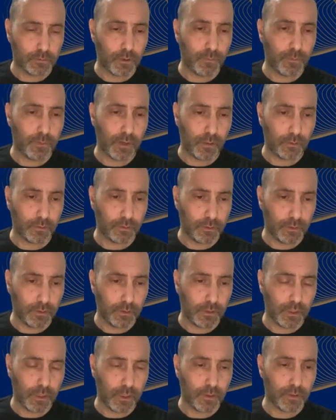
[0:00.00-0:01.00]
dropout,
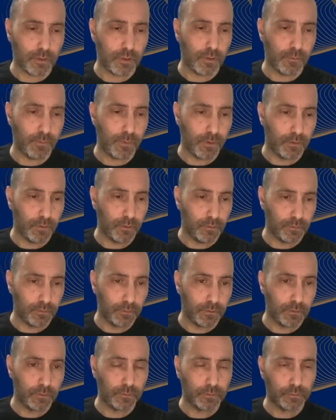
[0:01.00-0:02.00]
and
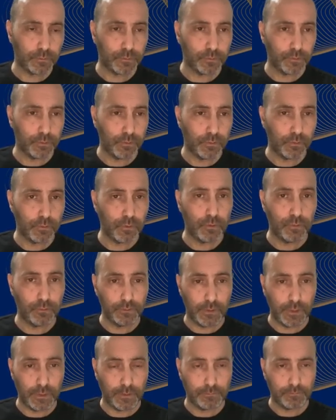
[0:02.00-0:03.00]
GPUs through
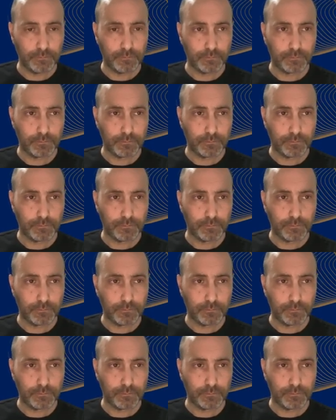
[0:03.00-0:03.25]
CUDA.